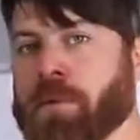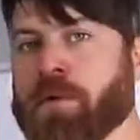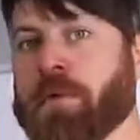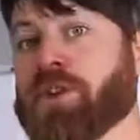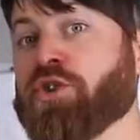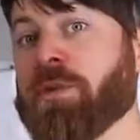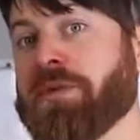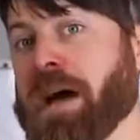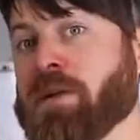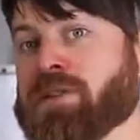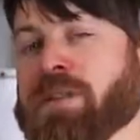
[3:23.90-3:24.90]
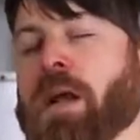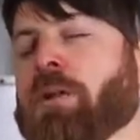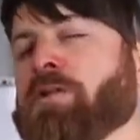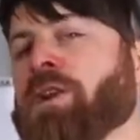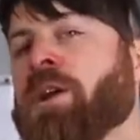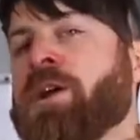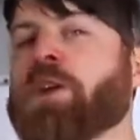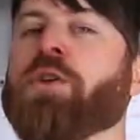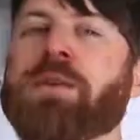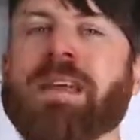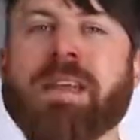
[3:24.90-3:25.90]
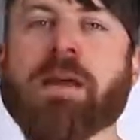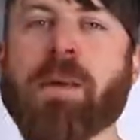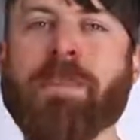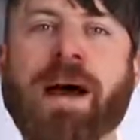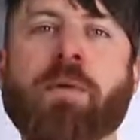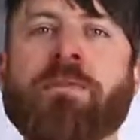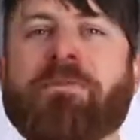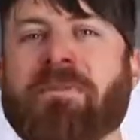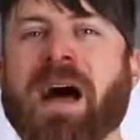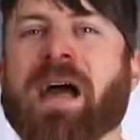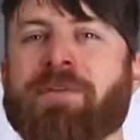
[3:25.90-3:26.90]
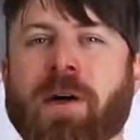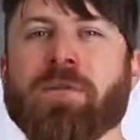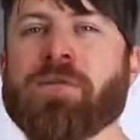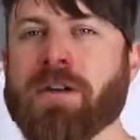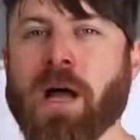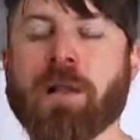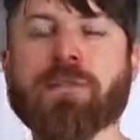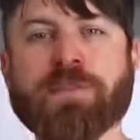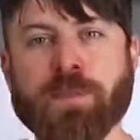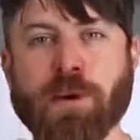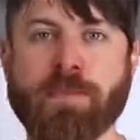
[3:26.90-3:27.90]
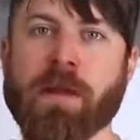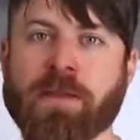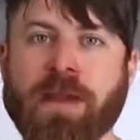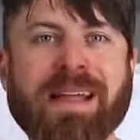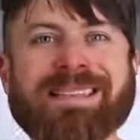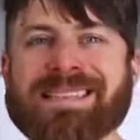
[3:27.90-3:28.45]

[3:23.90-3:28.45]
original $1,000, you'll need about $500 per month. I'd